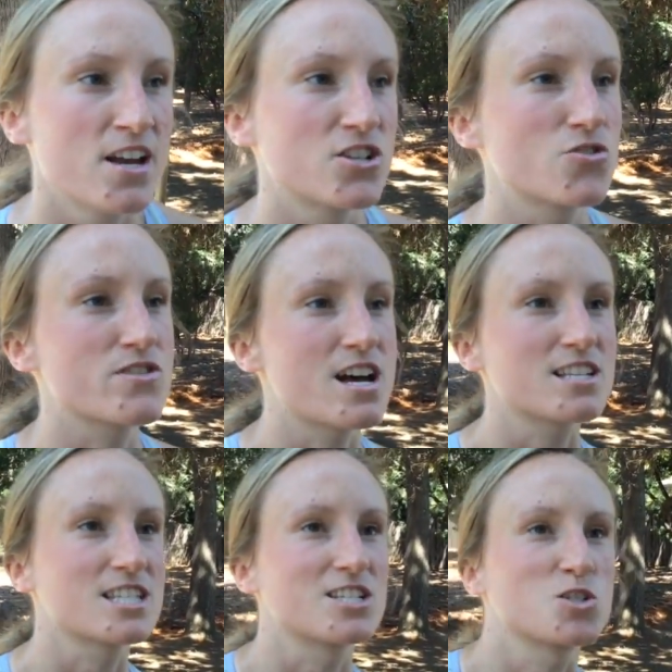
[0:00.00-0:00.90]
in
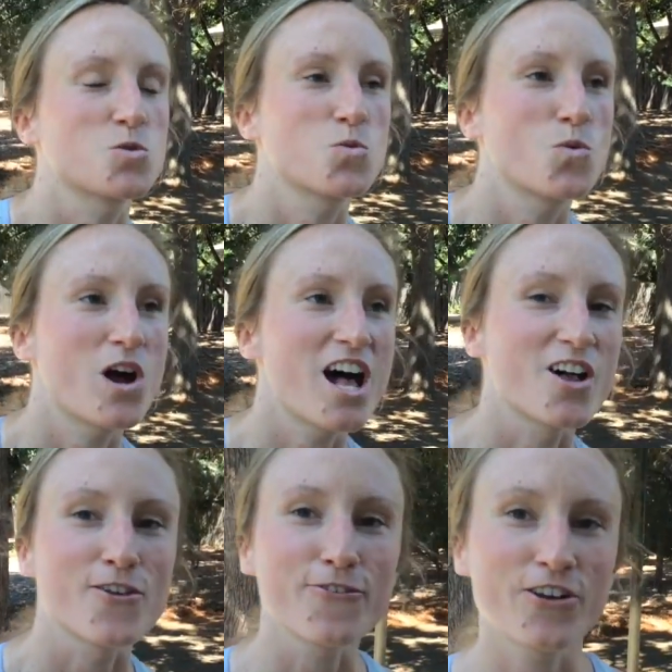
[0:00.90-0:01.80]

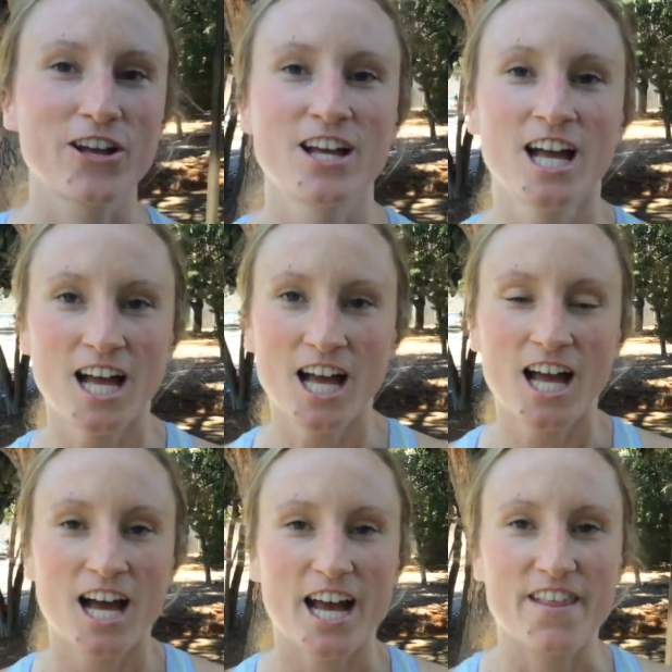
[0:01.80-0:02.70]
2012.
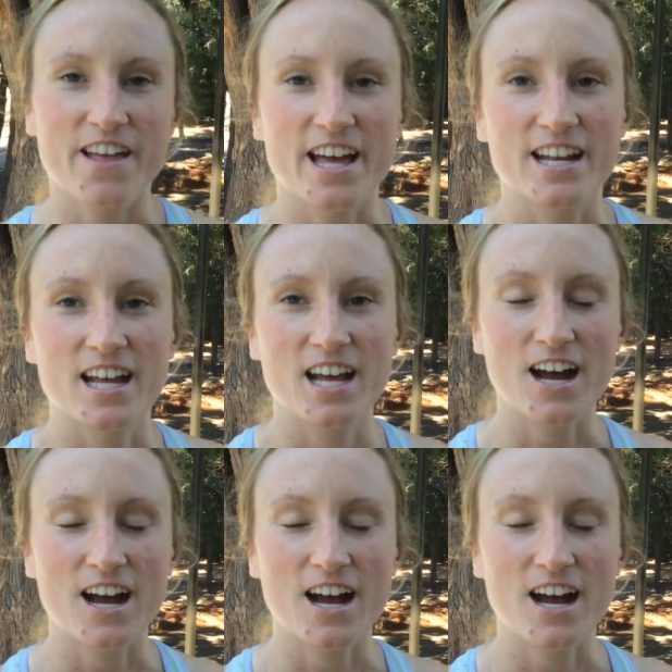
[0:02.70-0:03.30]
And then